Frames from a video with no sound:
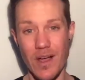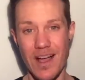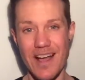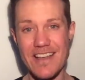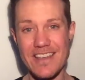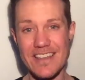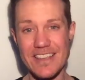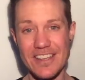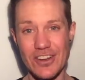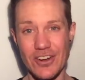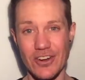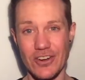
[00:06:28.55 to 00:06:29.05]
I
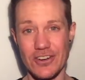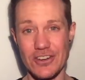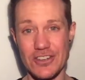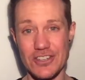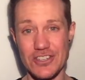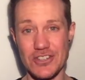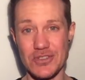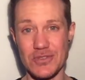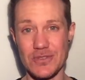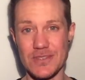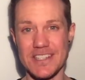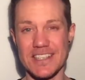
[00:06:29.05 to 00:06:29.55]
encourage
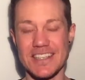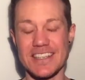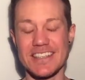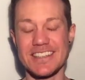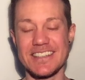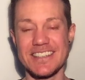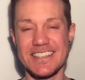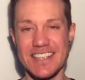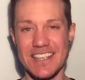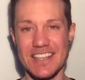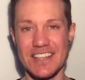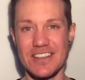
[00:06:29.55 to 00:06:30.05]
you to
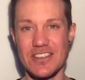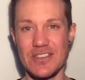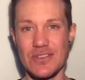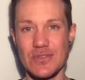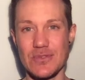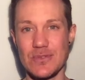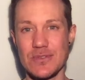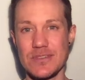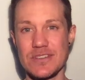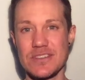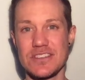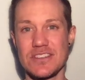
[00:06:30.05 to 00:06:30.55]

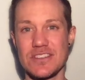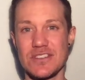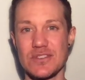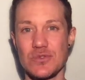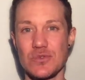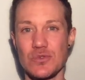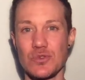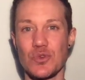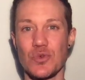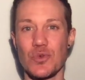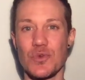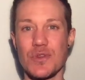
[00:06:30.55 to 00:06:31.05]
continue to
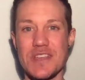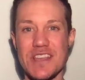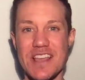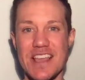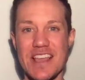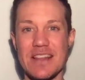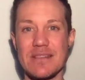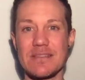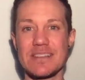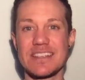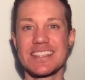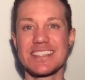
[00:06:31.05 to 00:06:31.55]

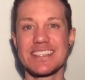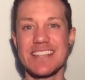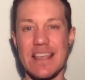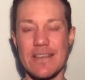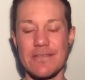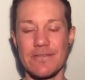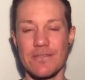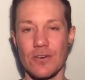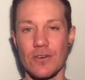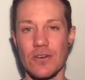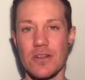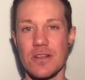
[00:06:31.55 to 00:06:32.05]
create
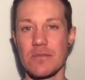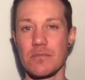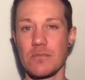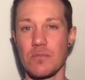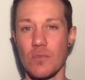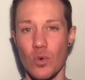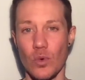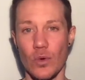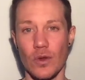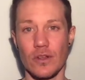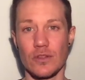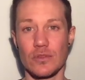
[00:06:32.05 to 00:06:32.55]
safer and
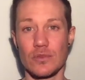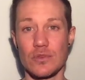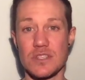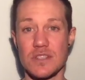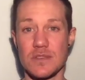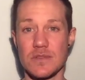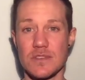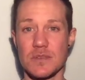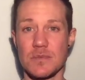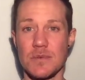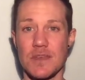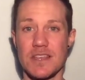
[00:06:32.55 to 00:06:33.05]
more
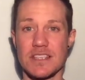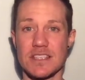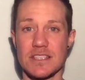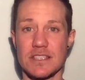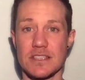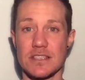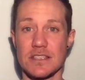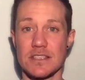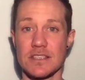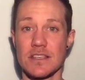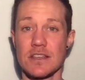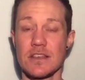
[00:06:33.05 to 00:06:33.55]
inclusive
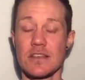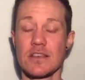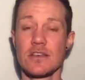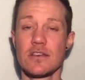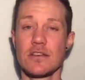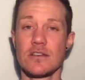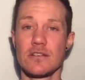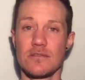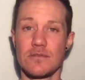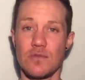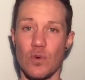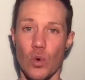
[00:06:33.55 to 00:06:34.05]
spaces
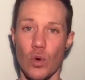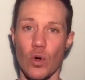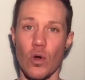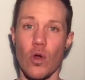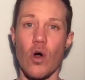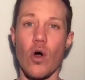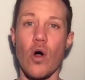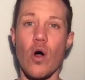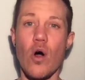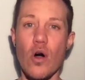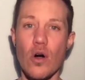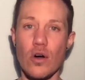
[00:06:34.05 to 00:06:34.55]
for
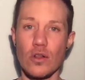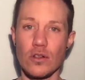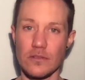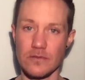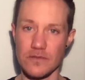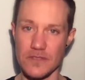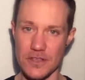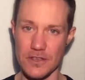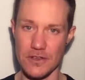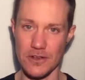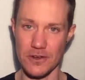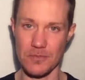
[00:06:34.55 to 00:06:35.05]
all of
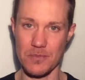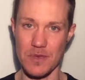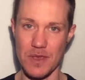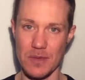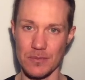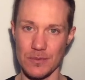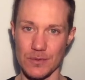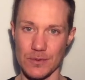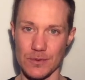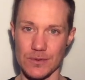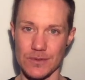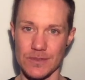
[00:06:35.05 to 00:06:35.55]
the young
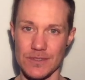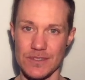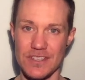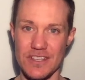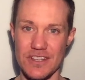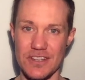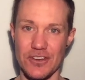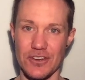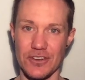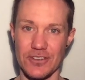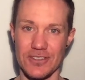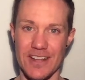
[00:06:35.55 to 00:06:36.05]
people
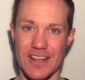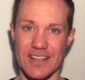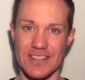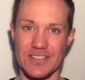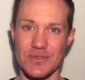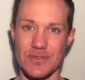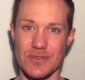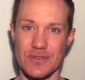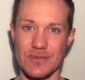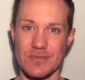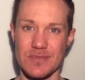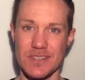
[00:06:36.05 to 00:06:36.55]
in your
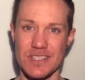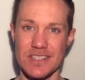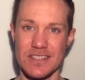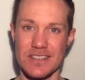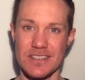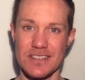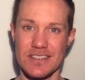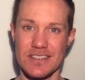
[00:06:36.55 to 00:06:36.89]
classrooms.